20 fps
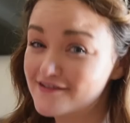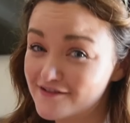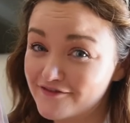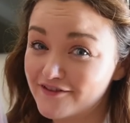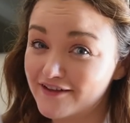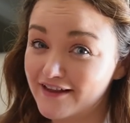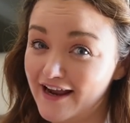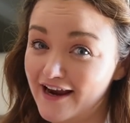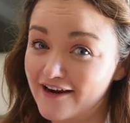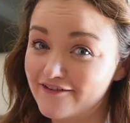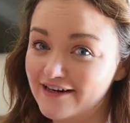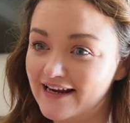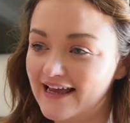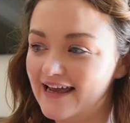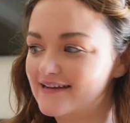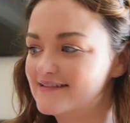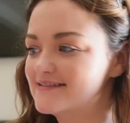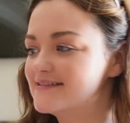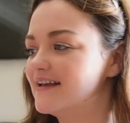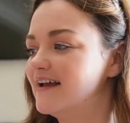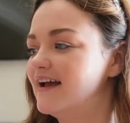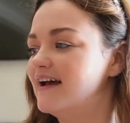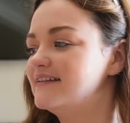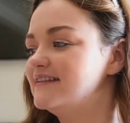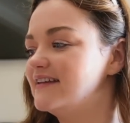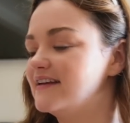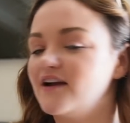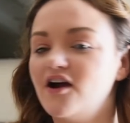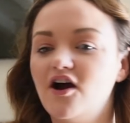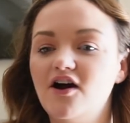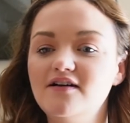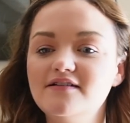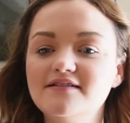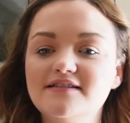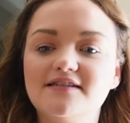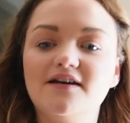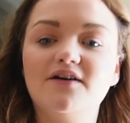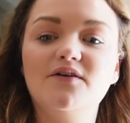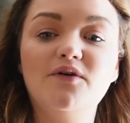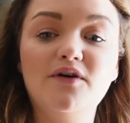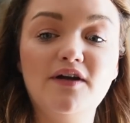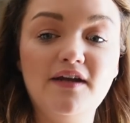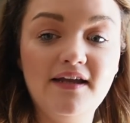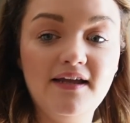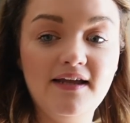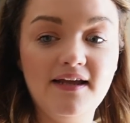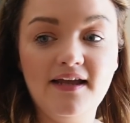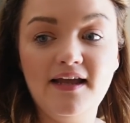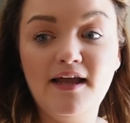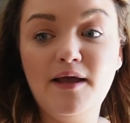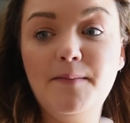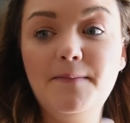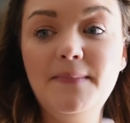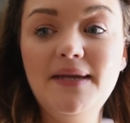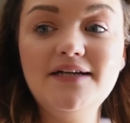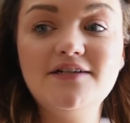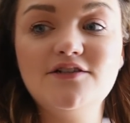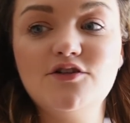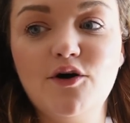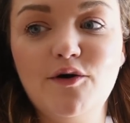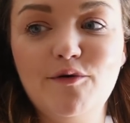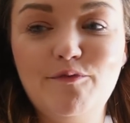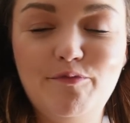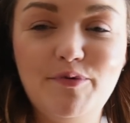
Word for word: for the hairy legs and then I also picked up